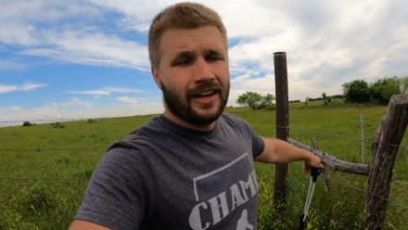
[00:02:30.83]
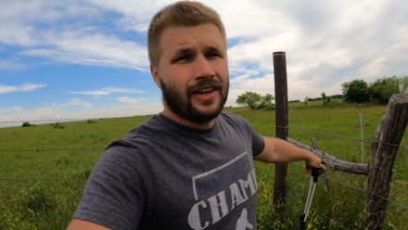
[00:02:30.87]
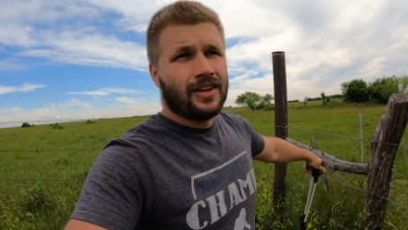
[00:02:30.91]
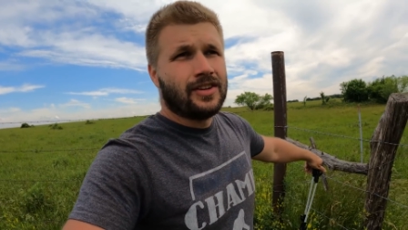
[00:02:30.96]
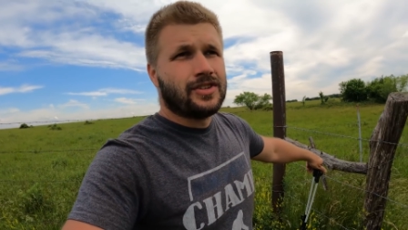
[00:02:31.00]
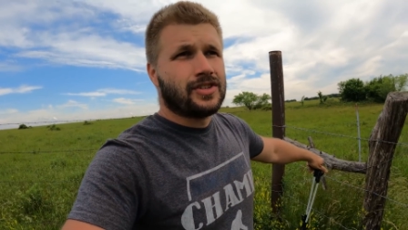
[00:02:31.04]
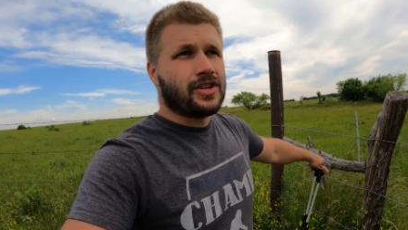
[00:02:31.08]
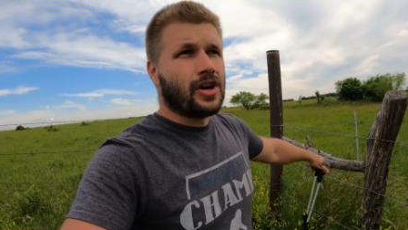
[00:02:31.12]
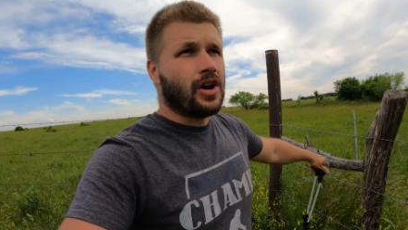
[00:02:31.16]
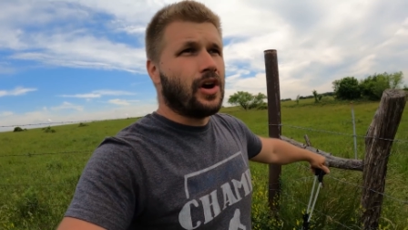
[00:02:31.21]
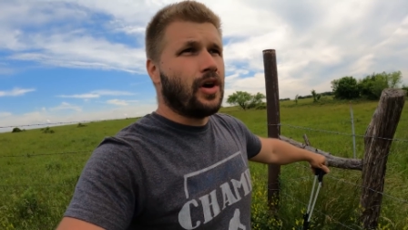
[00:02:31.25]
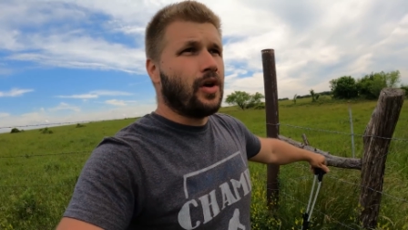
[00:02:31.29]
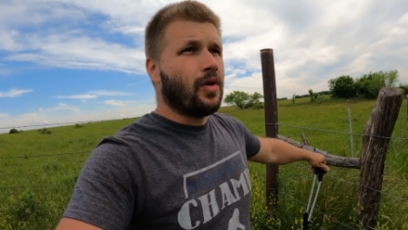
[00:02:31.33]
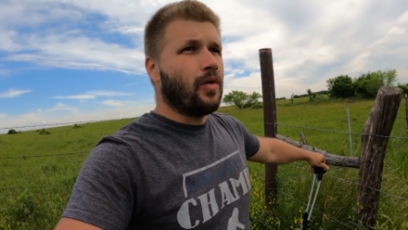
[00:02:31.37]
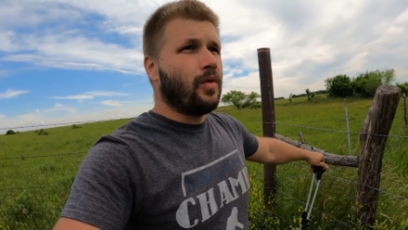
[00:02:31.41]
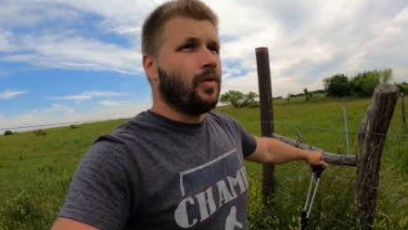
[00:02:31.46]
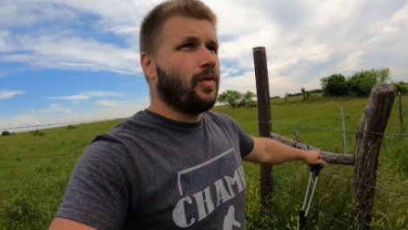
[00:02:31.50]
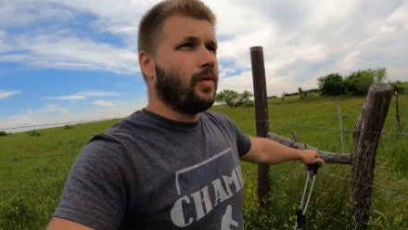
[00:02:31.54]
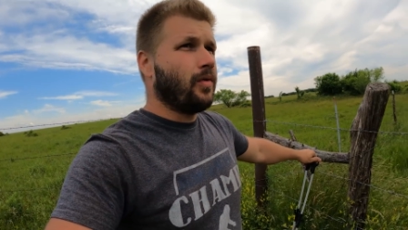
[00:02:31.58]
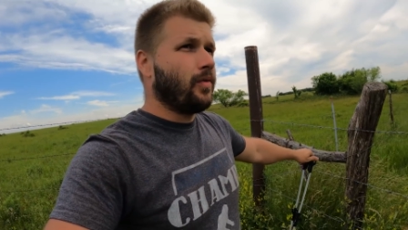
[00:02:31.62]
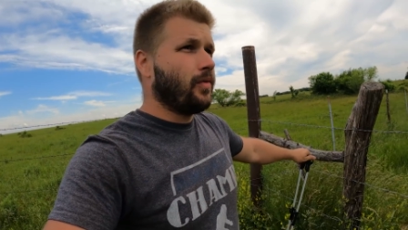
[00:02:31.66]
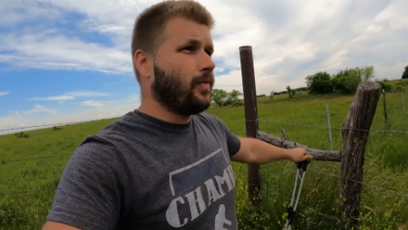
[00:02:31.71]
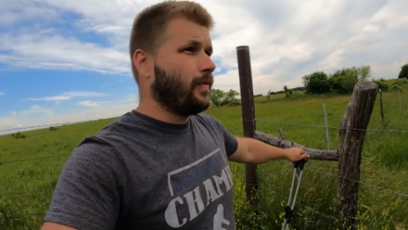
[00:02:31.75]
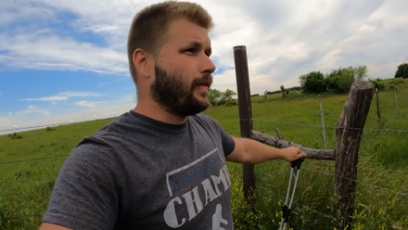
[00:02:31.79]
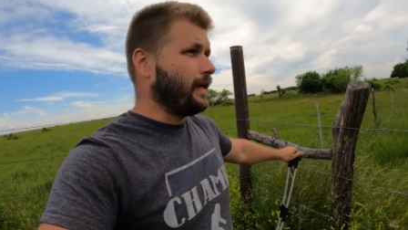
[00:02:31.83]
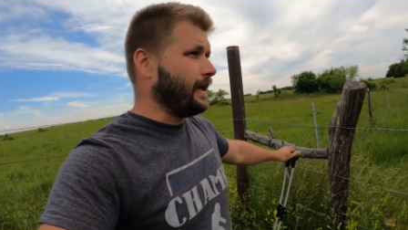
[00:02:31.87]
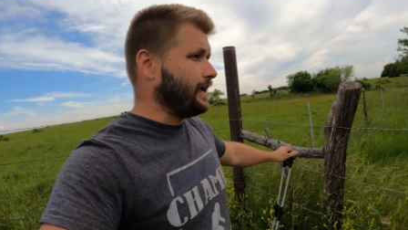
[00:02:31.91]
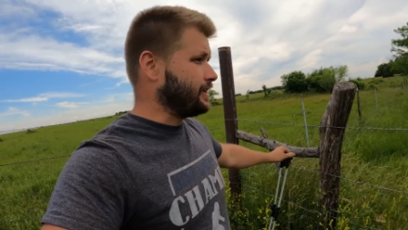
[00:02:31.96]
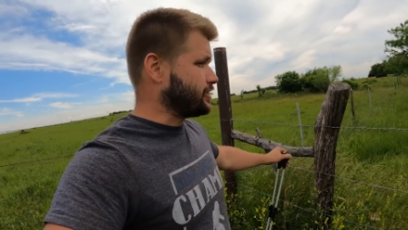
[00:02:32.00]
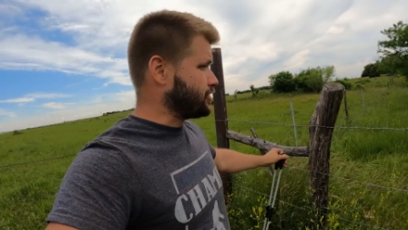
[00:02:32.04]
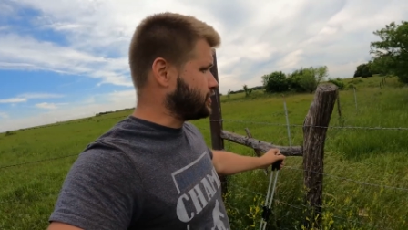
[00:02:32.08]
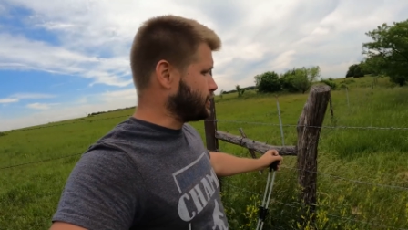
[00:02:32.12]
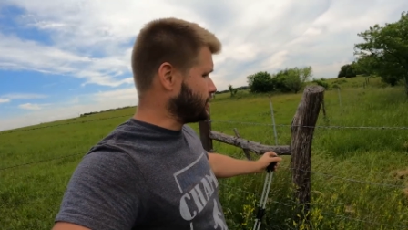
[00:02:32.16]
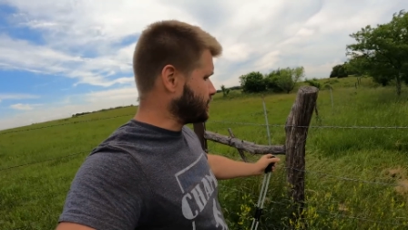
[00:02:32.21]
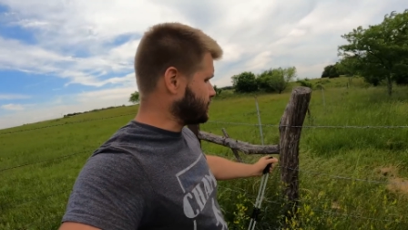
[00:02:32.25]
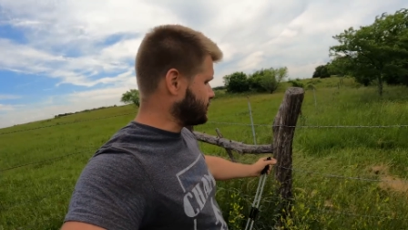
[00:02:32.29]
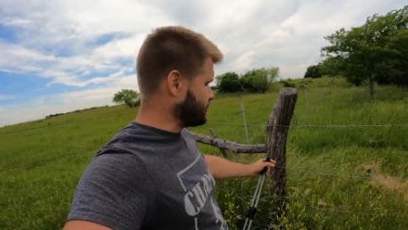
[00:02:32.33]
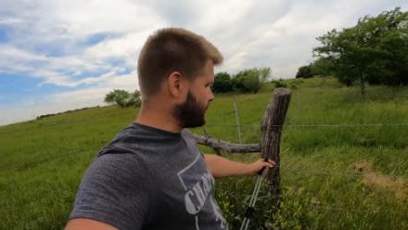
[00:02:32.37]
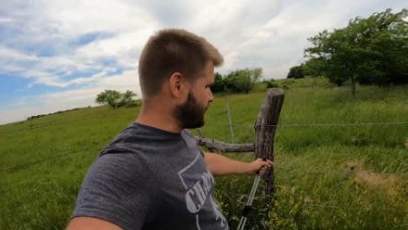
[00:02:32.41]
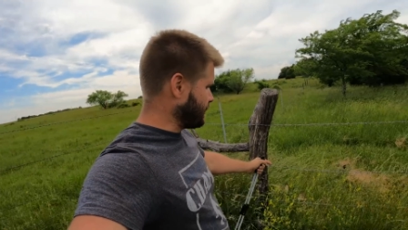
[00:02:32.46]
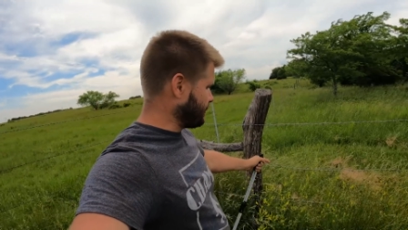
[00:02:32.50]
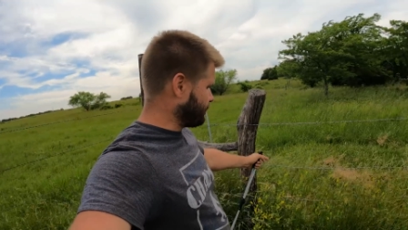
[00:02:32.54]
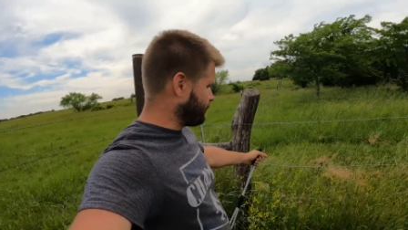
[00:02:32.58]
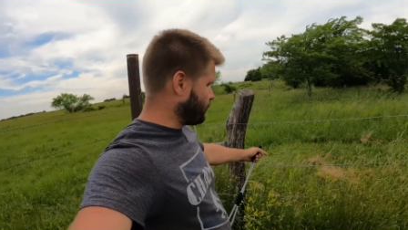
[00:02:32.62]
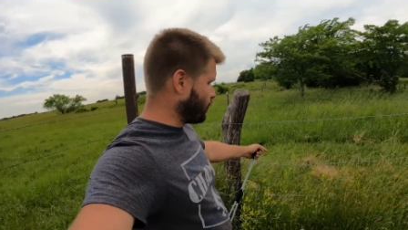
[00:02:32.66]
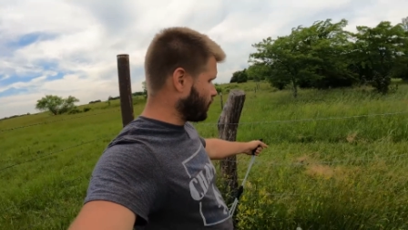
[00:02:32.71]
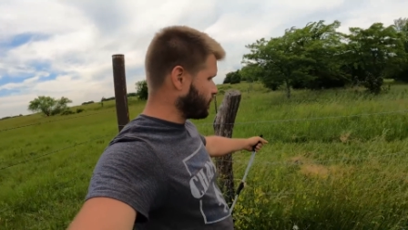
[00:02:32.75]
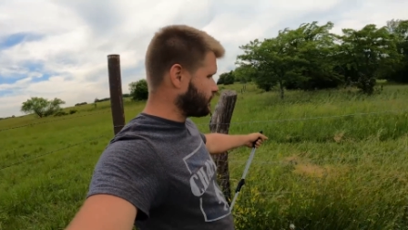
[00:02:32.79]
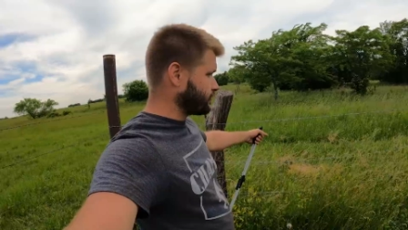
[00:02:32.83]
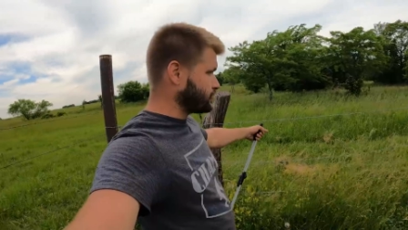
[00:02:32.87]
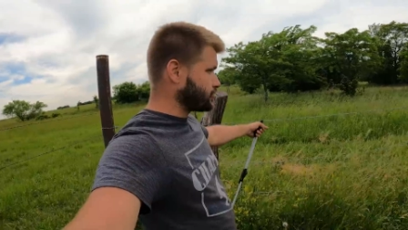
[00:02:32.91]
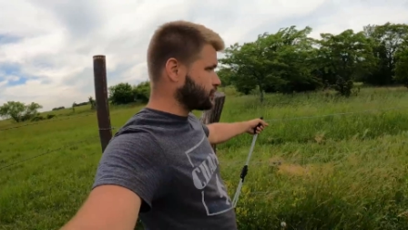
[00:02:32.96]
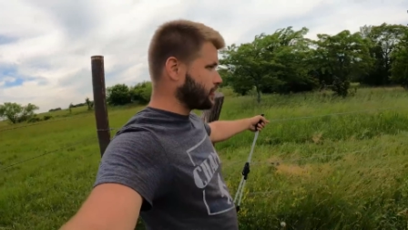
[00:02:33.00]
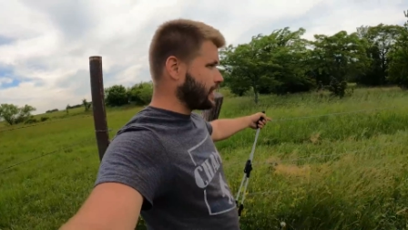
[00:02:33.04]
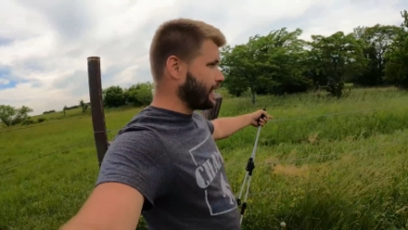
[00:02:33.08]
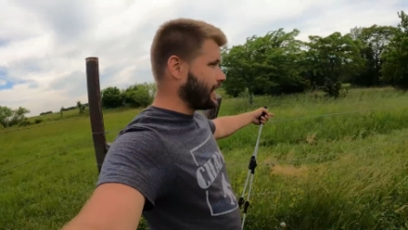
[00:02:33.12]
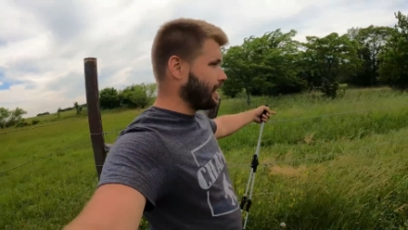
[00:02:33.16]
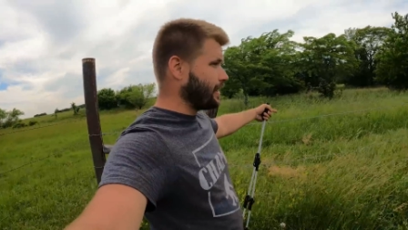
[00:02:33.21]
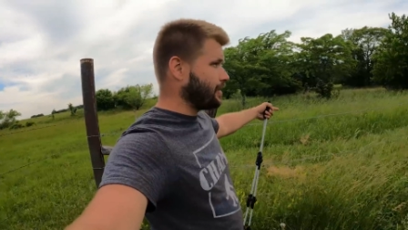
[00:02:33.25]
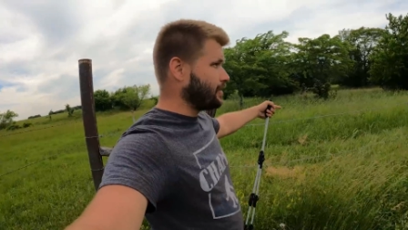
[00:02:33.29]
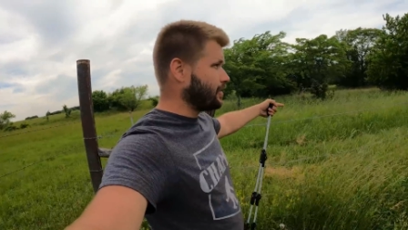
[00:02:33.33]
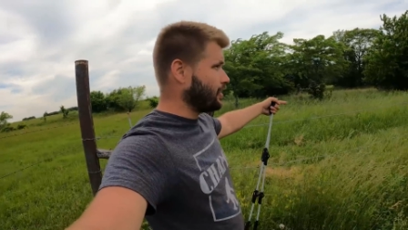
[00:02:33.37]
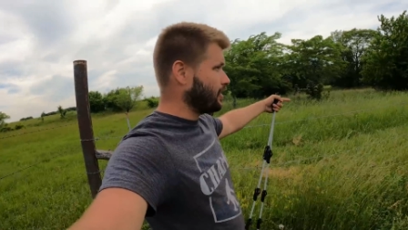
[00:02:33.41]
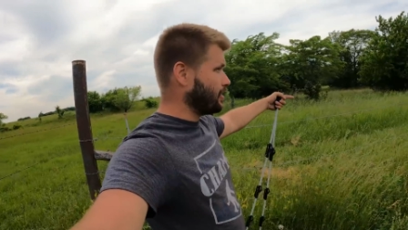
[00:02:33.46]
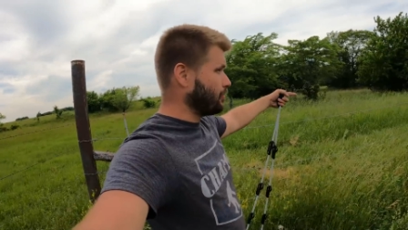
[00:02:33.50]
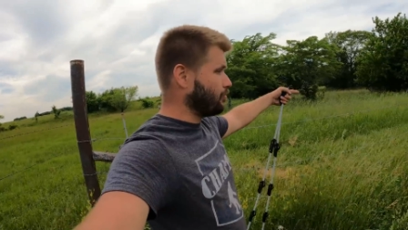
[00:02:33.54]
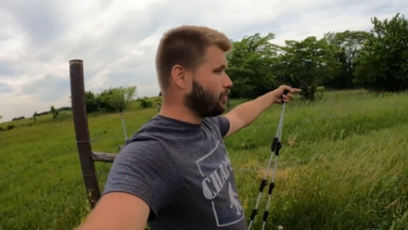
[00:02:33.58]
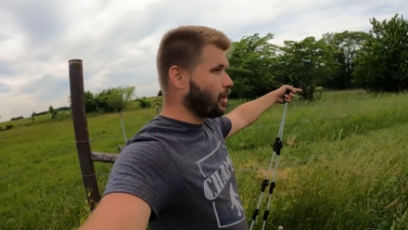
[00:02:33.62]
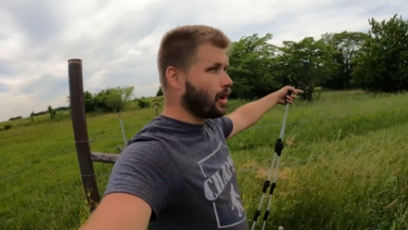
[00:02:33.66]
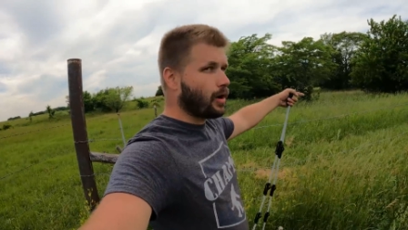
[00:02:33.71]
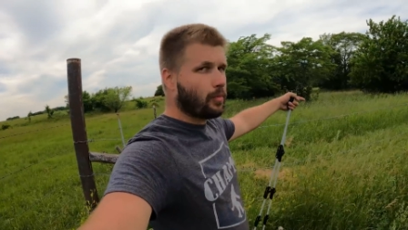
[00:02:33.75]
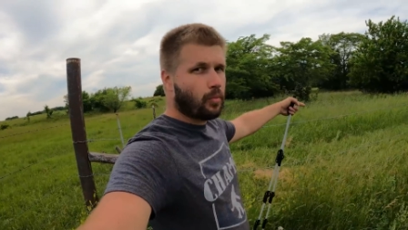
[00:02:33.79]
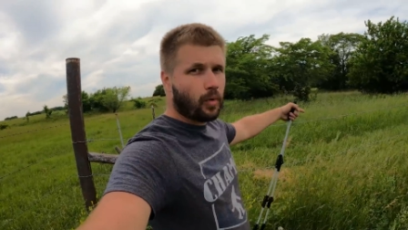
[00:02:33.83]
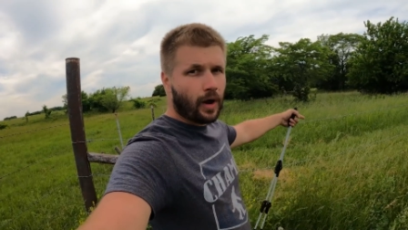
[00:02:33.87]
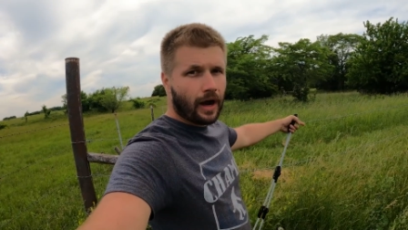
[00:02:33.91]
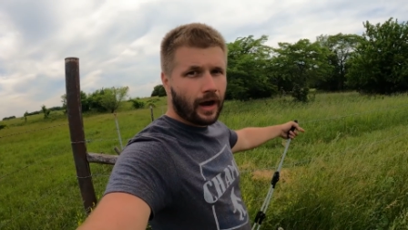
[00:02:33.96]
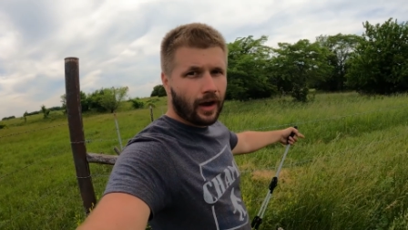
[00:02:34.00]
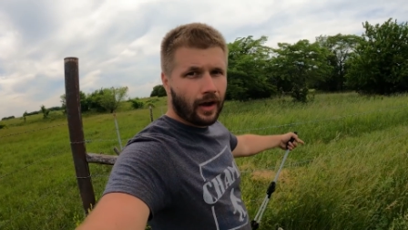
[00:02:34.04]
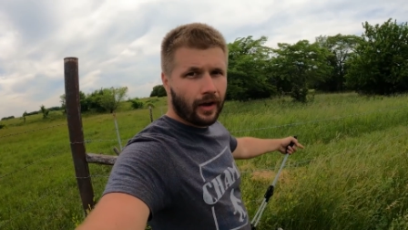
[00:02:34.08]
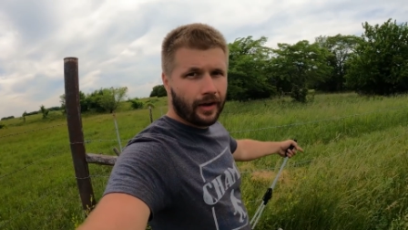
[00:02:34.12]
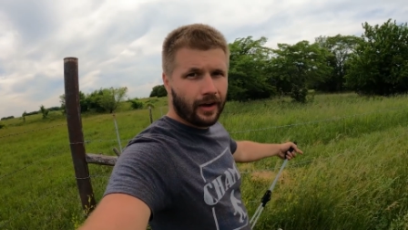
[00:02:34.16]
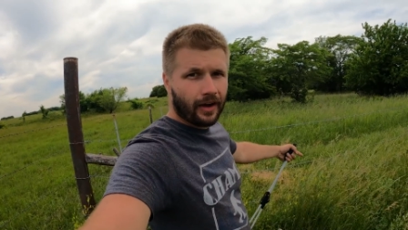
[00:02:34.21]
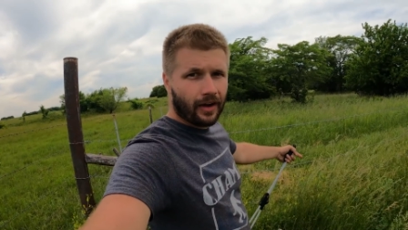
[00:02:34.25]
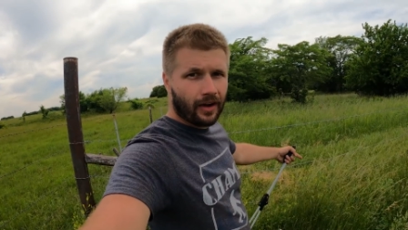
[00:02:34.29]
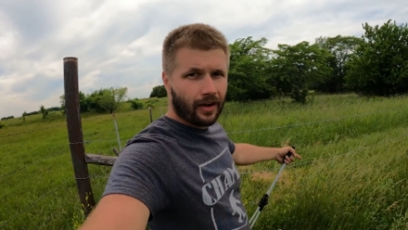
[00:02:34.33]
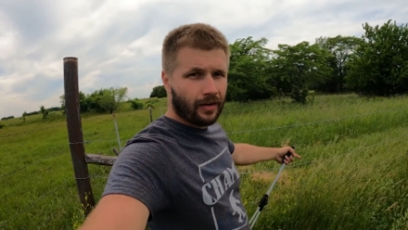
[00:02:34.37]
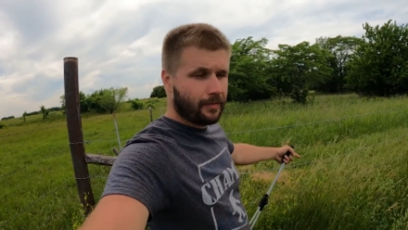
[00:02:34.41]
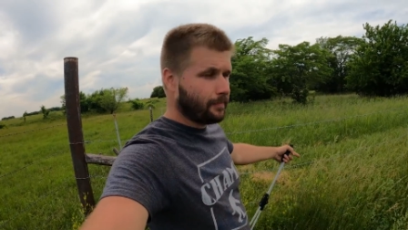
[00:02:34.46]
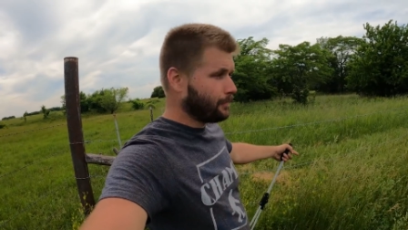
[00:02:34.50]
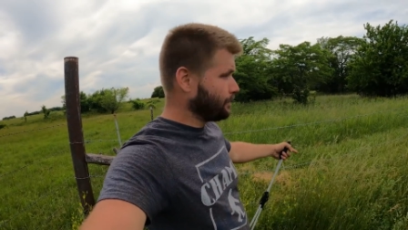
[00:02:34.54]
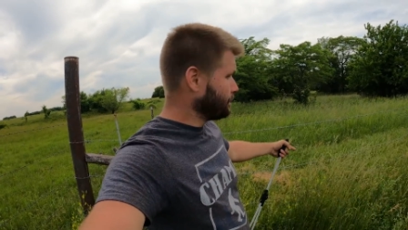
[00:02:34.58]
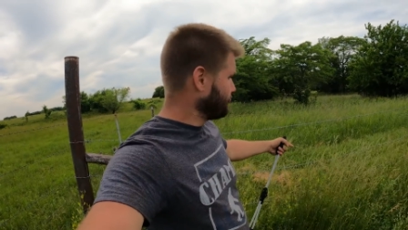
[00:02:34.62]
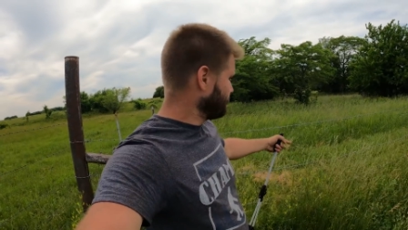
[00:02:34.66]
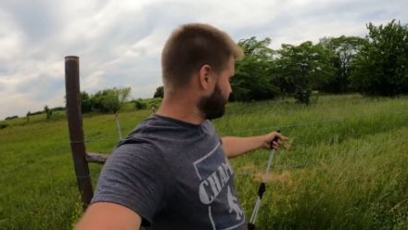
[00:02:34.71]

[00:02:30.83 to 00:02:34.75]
So it's just a four strand barbed wire here.